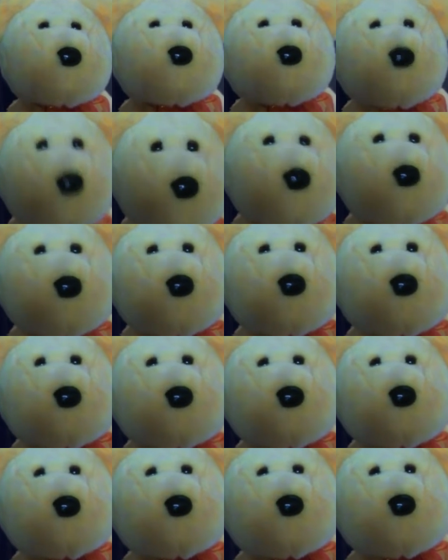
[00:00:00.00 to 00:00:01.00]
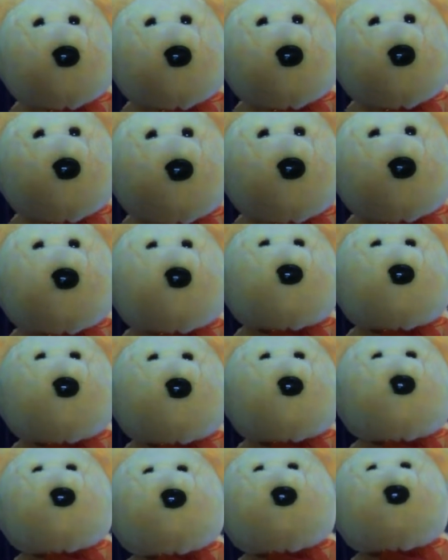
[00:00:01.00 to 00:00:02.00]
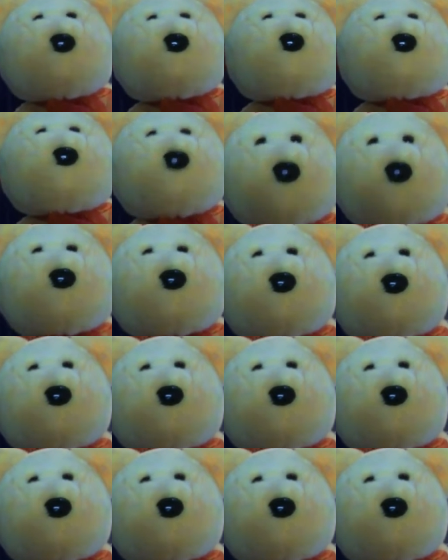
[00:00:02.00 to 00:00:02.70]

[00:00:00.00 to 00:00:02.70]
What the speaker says: Nectins, like fish, are capable of